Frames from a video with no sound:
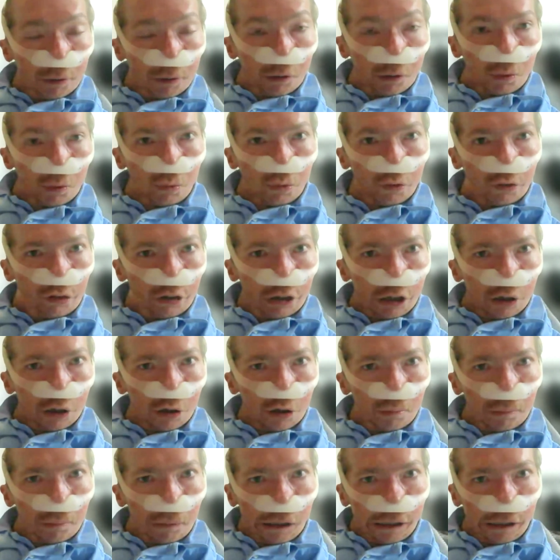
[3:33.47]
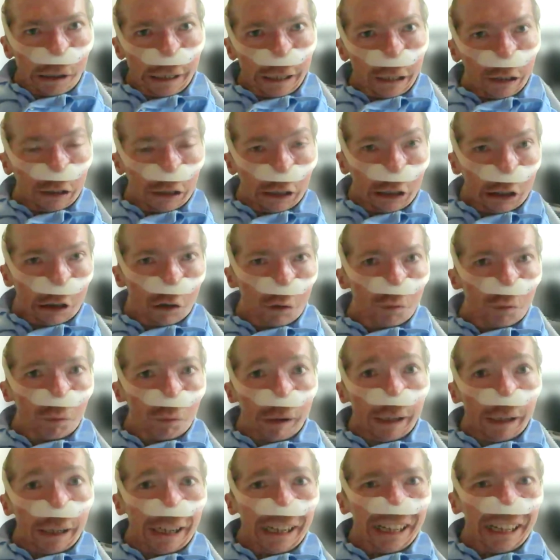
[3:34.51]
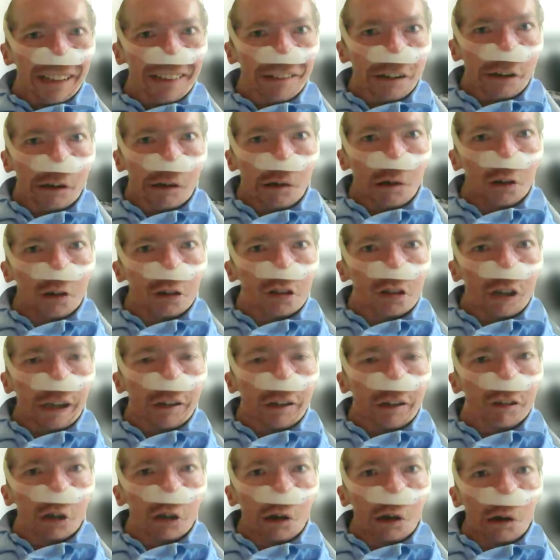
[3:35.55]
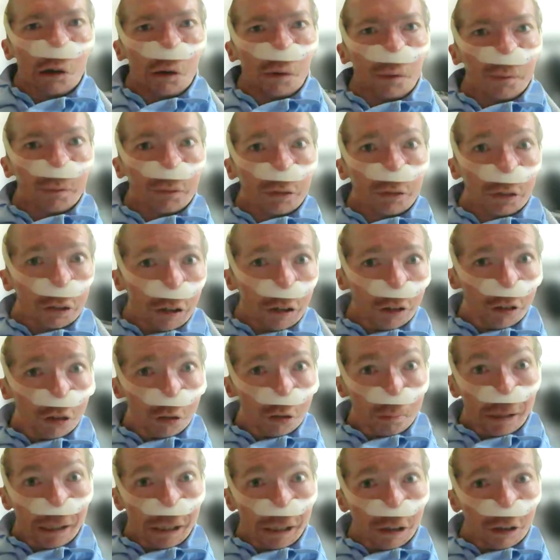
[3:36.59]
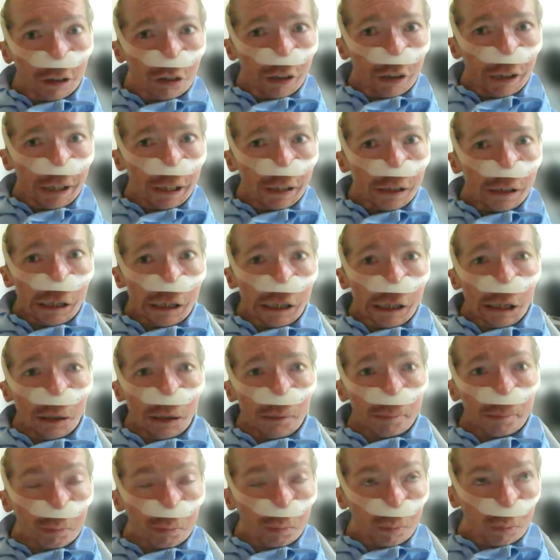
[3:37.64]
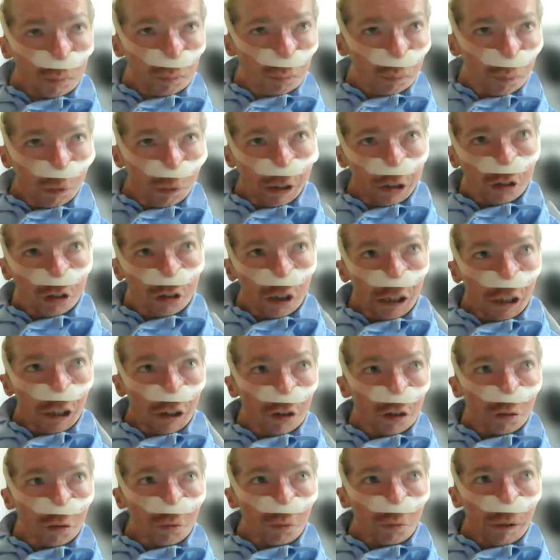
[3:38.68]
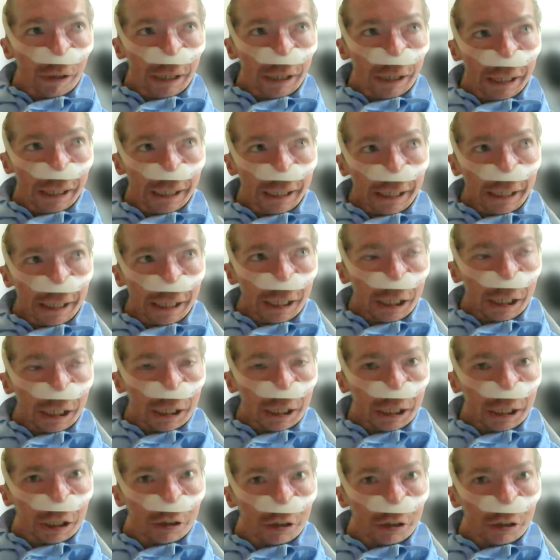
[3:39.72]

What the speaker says: but also my career in the context of disability, which is really